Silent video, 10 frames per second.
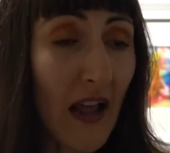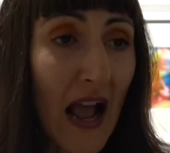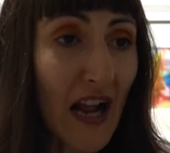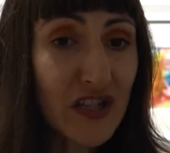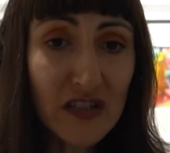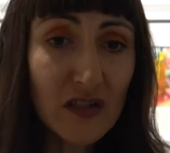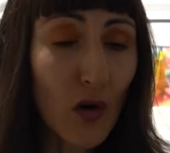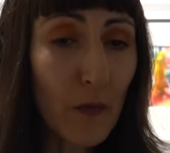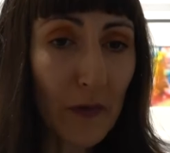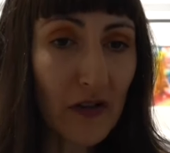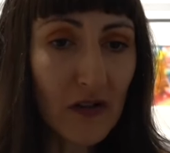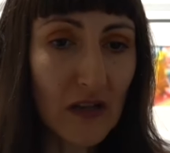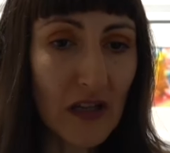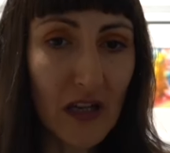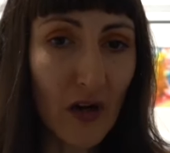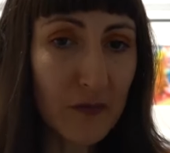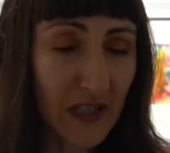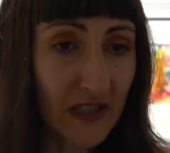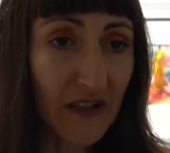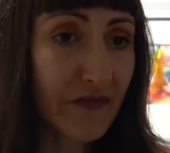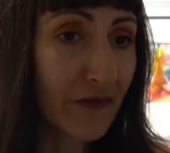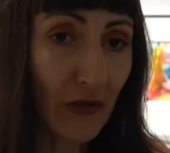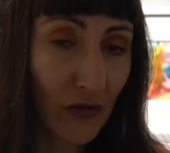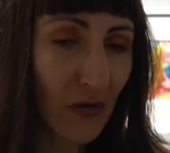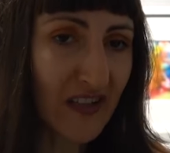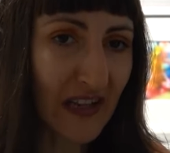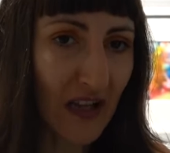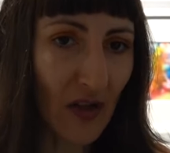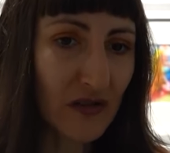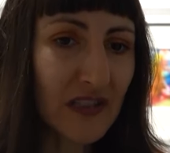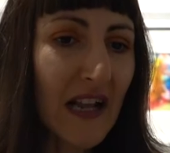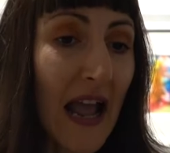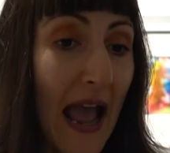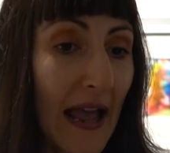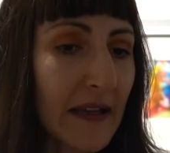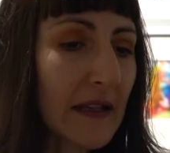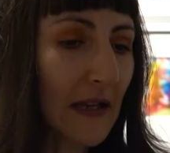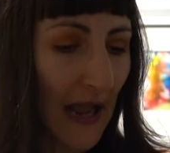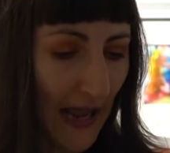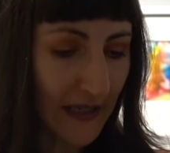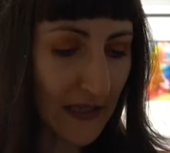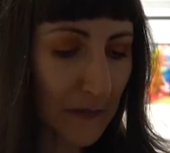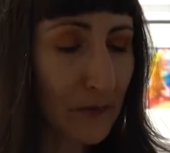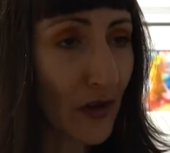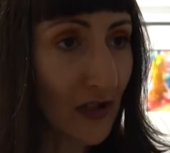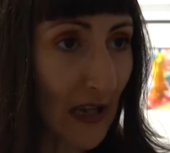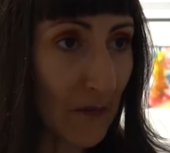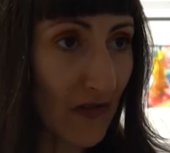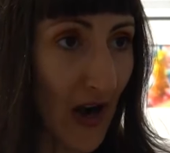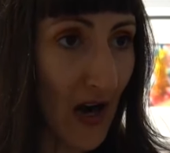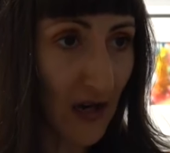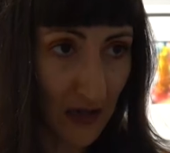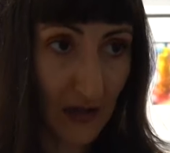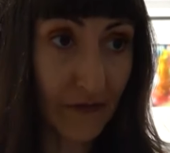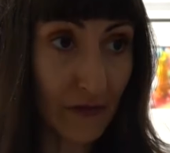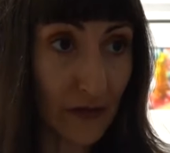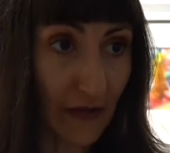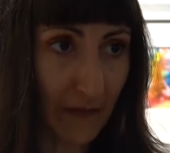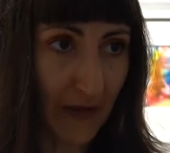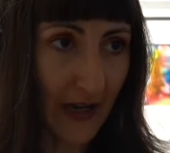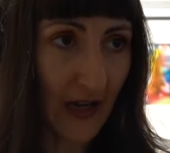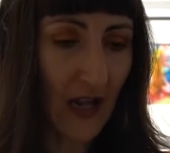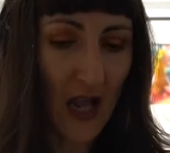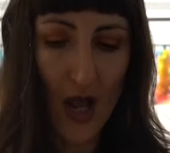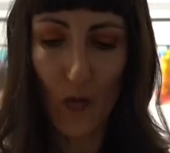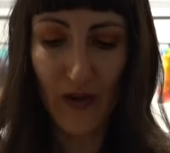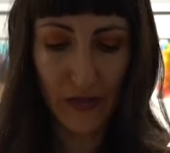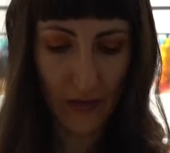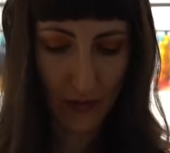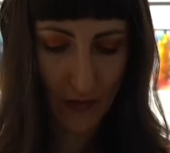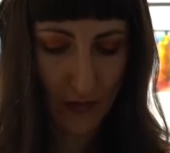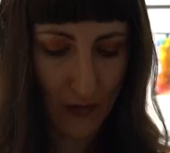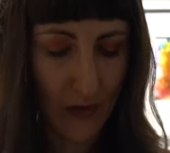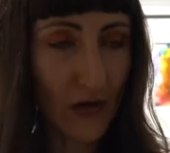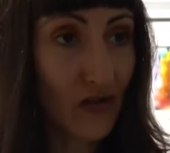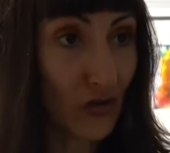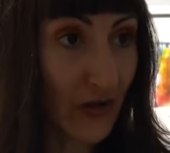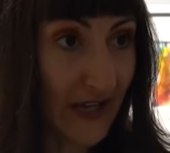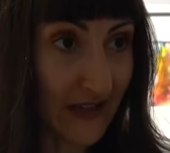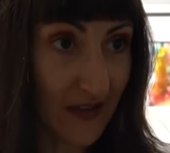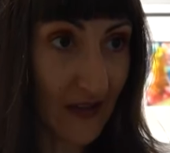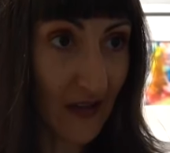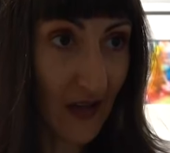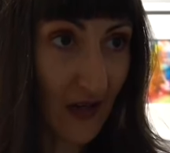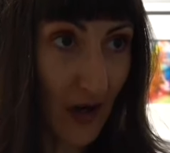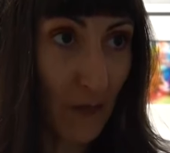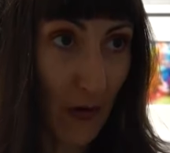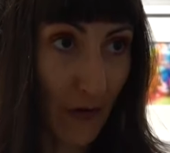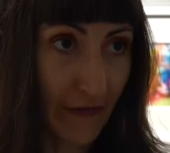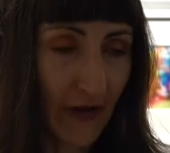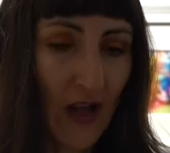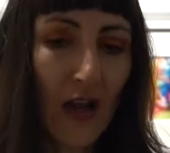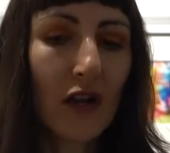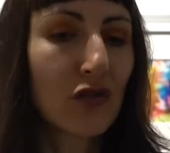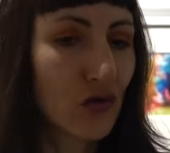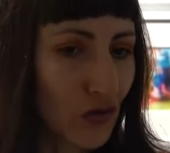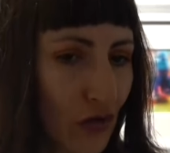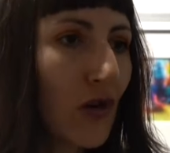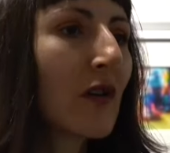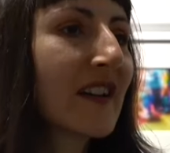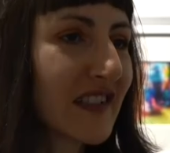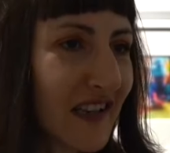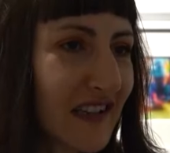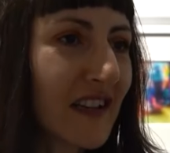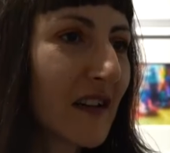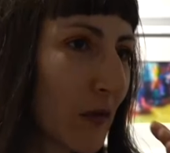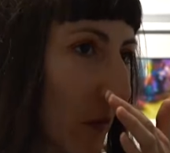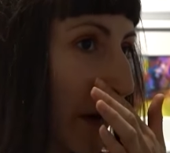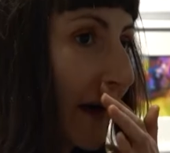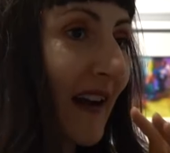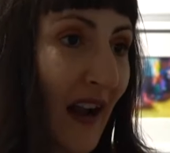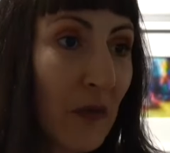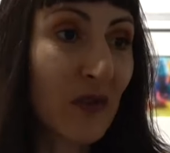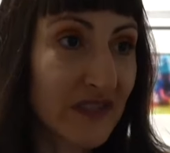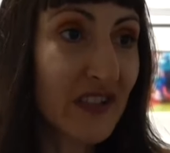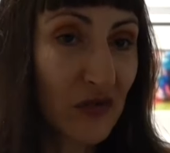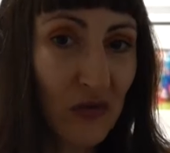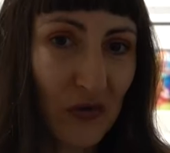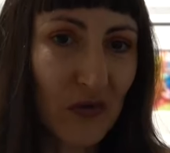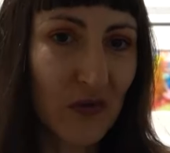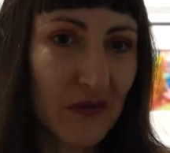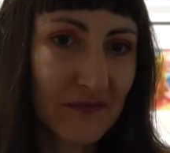I just opened the objective for 3 seconds and I kept the camera in front of me with the screen above to know exactly where I wanted to